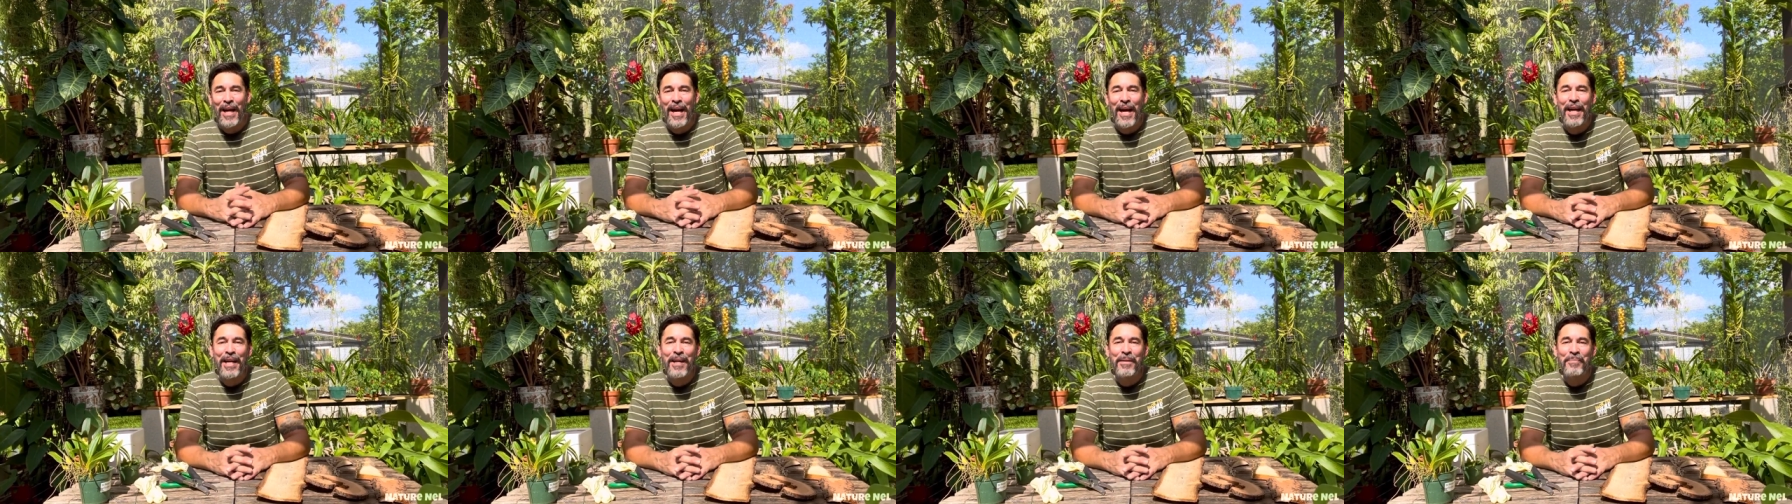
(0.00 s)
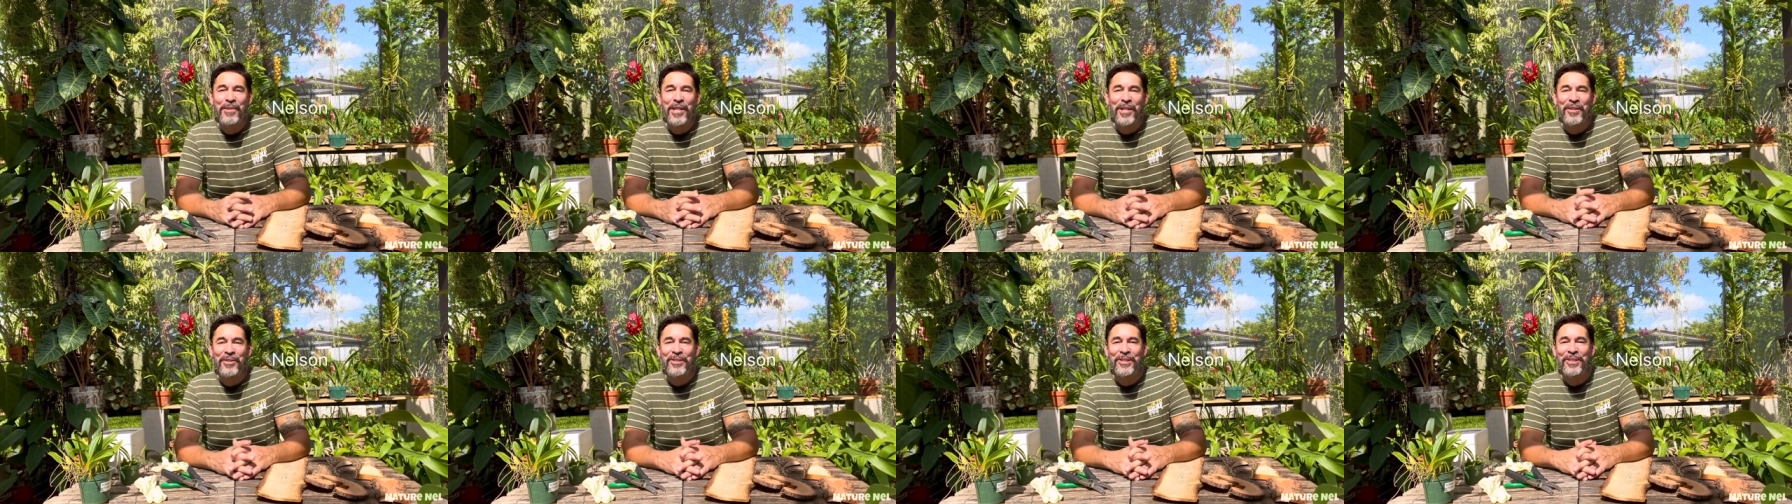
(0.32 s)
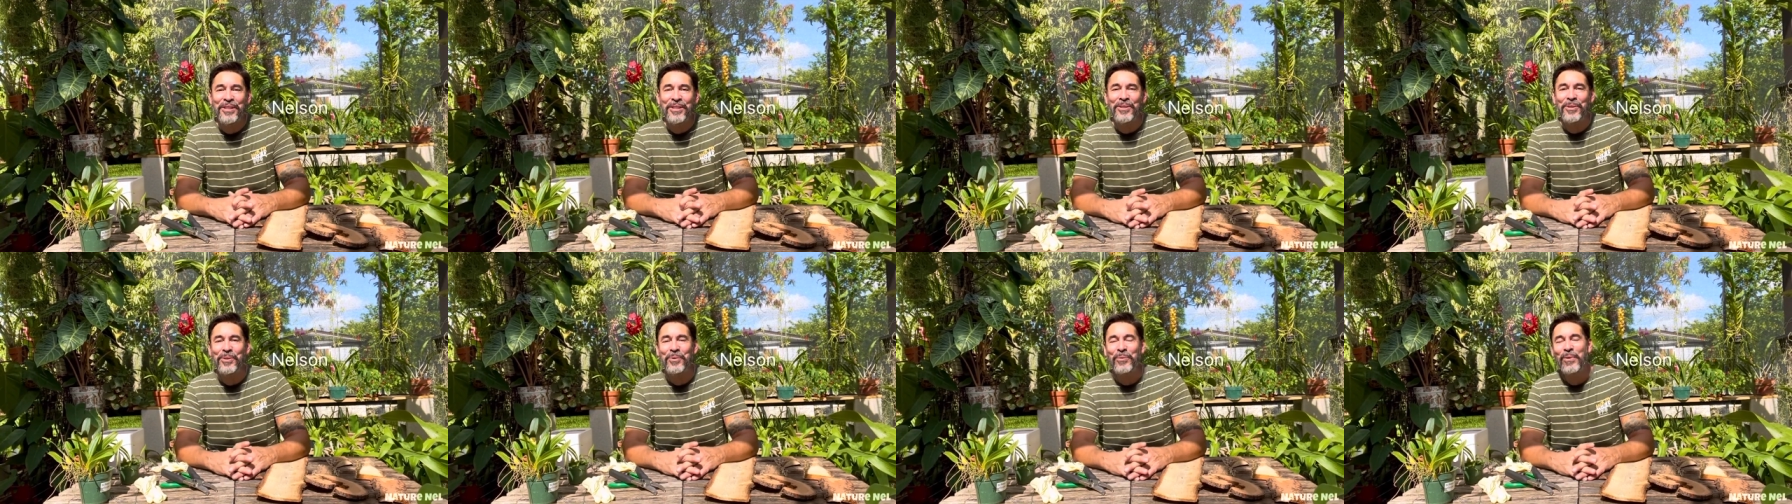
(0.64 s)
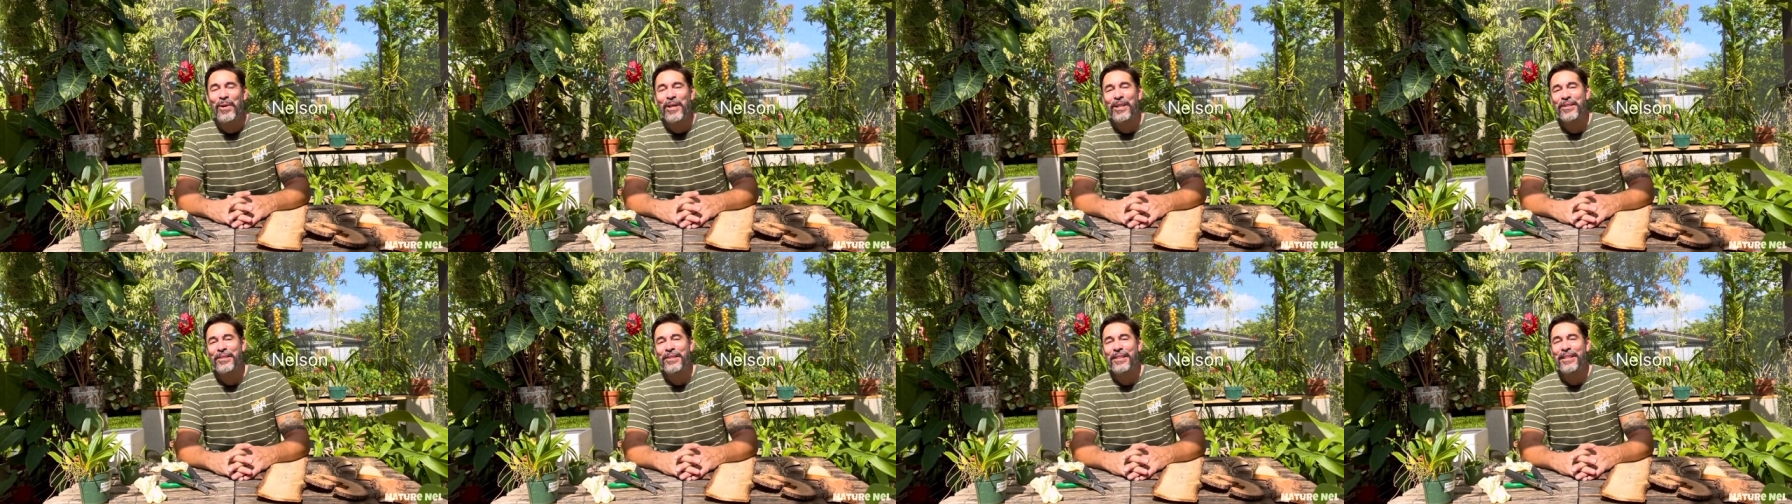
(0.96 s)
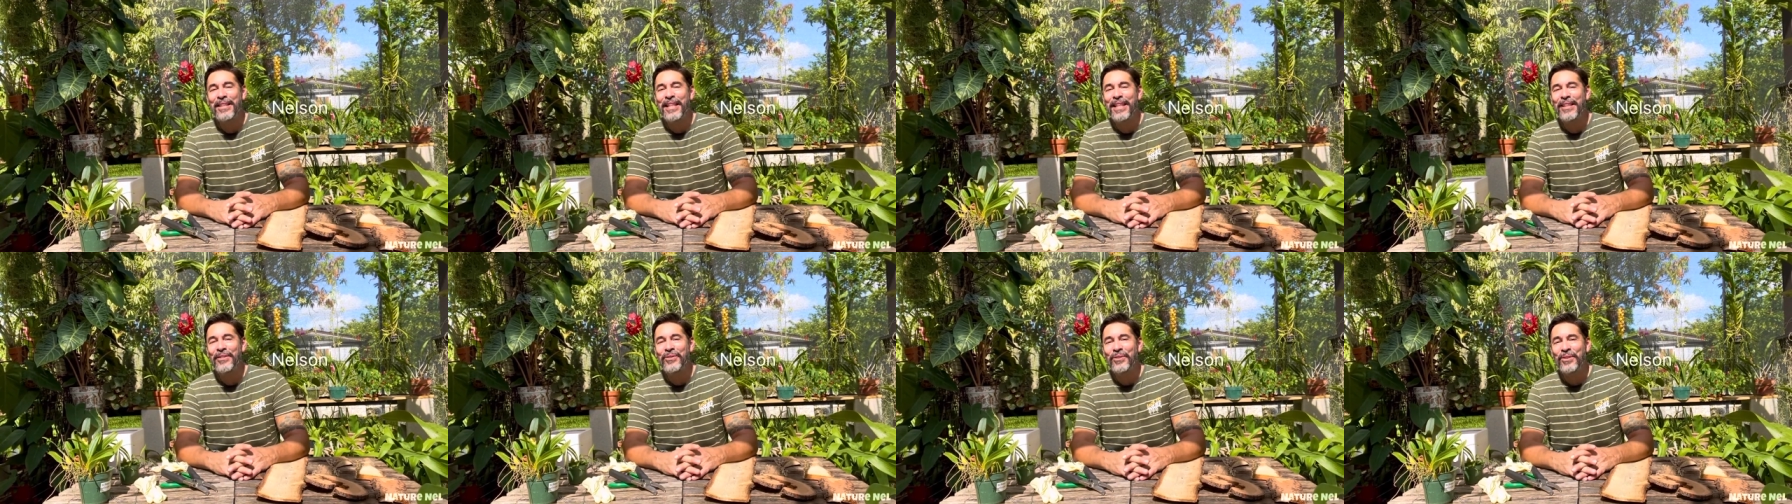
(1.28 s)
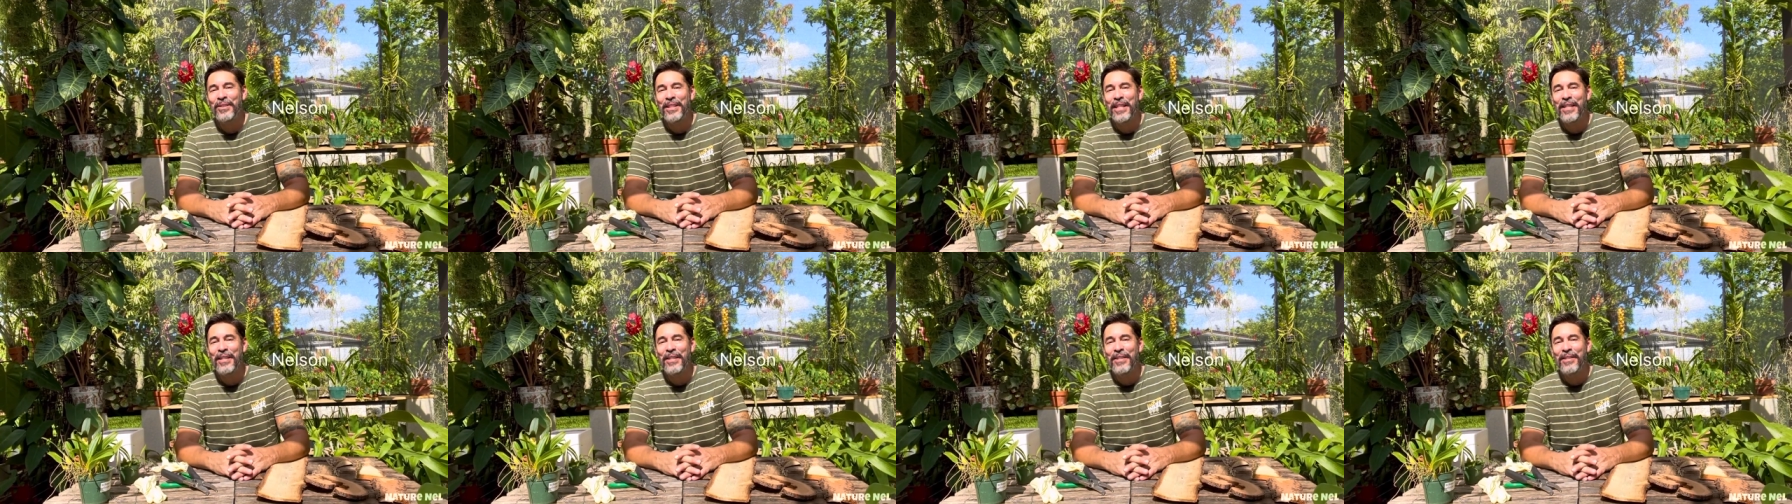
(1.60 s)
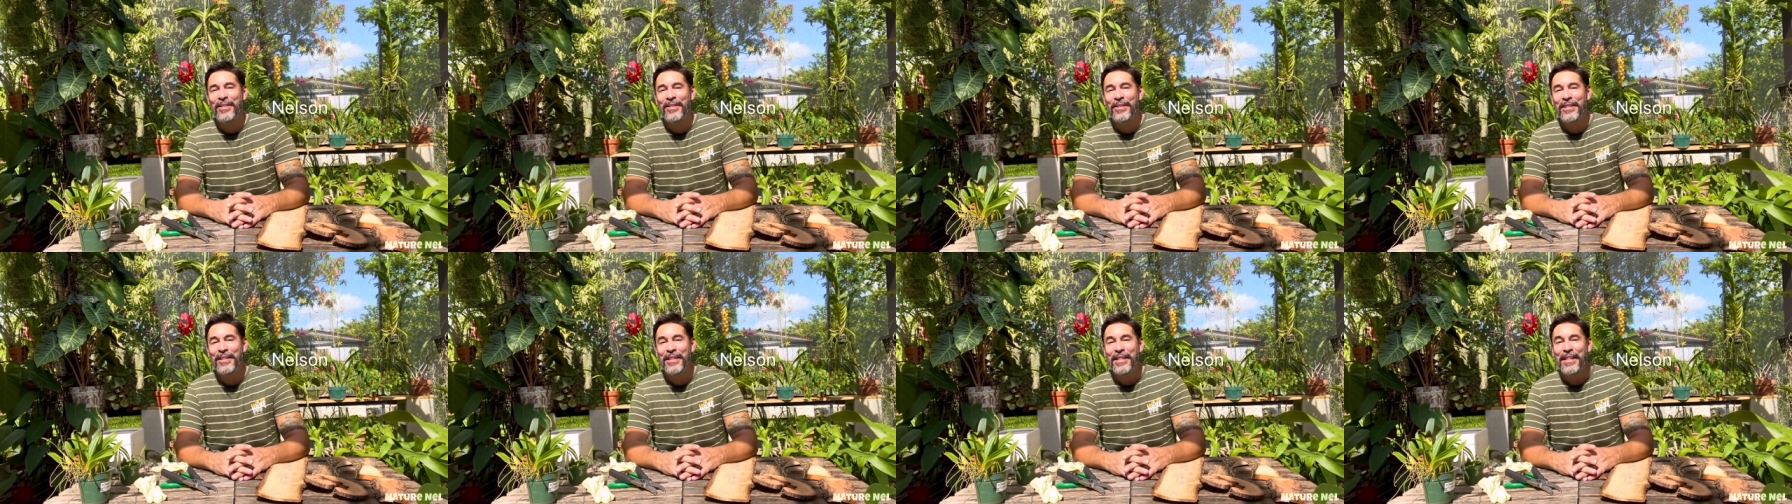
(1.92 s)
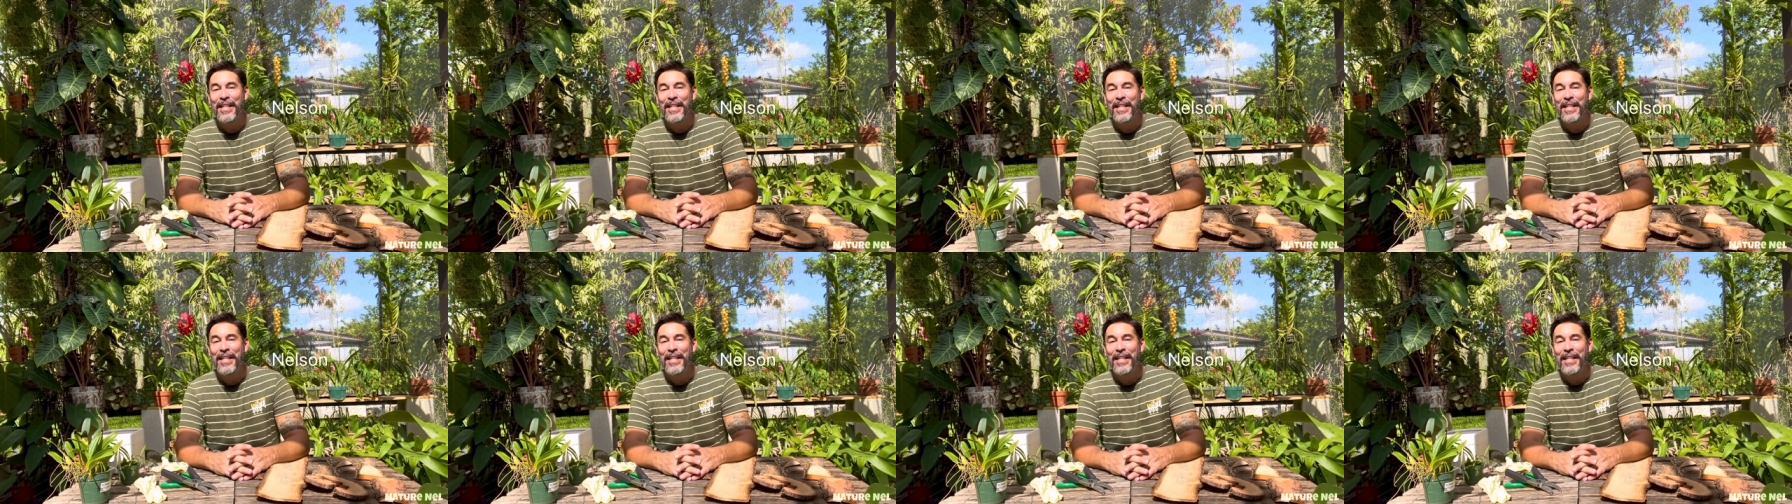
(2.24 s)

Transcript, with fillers: I am Nelson, you're watching Nature Nel.